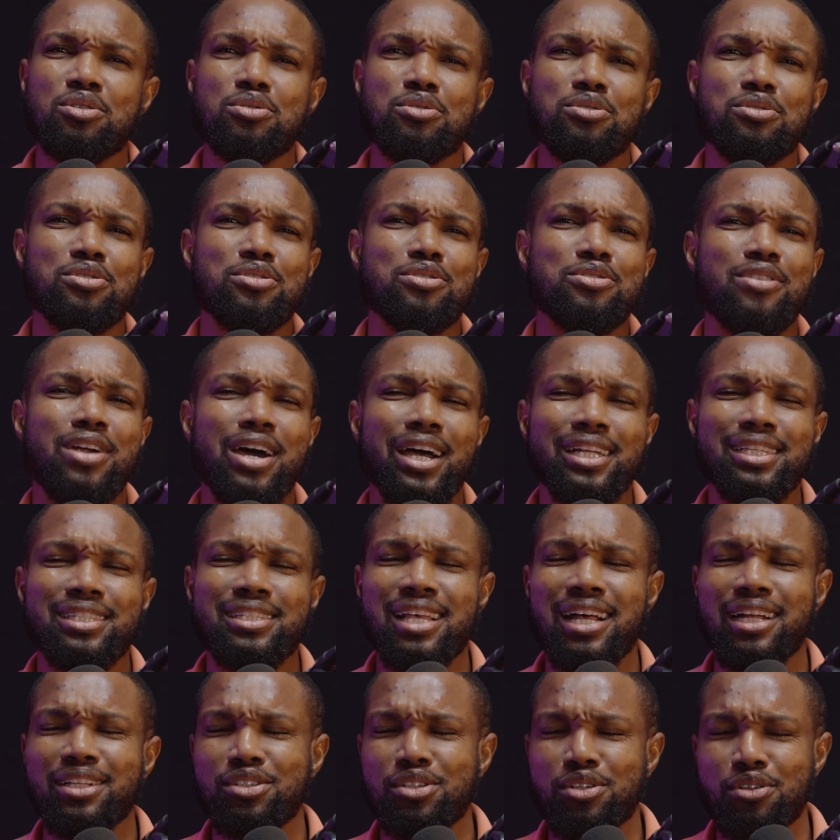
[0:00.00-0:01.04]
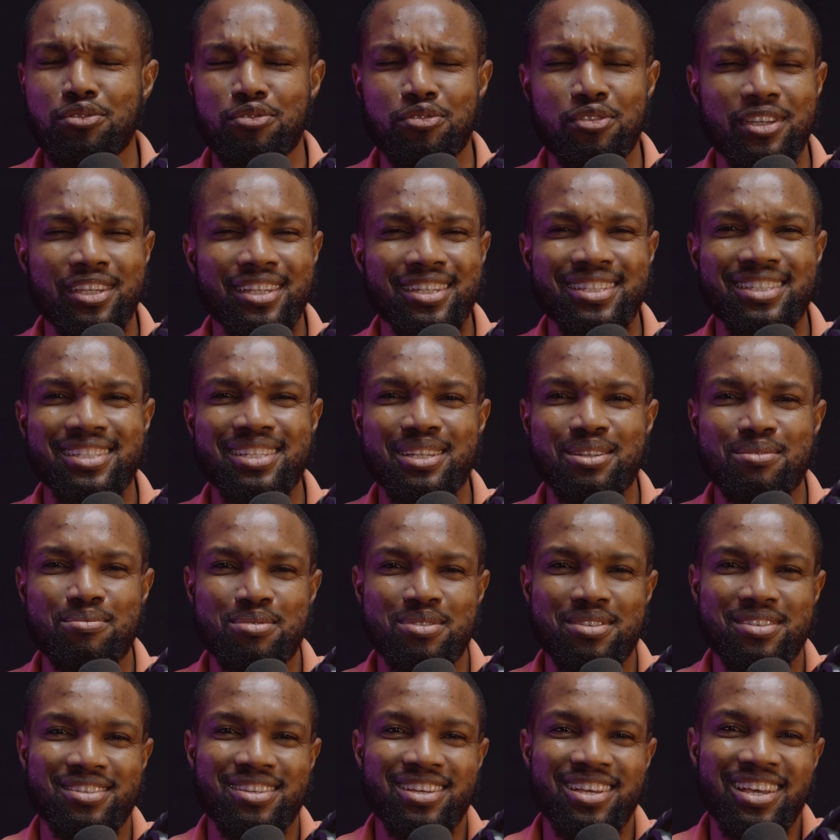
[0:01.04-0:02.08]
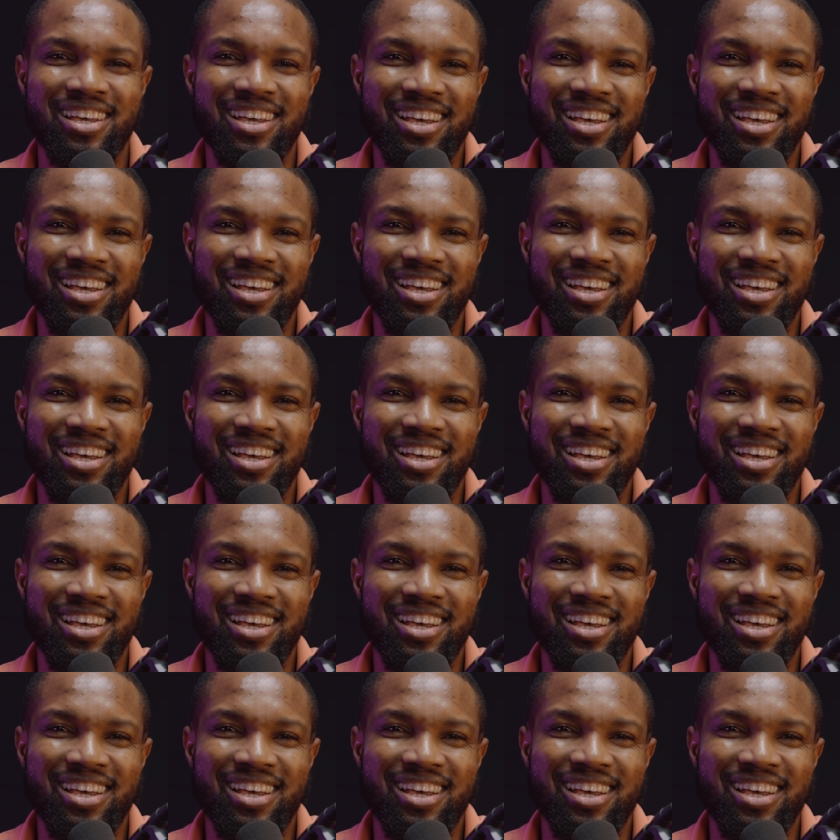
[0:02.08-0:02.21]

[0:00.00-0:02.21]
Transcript: guru right at your fingertips.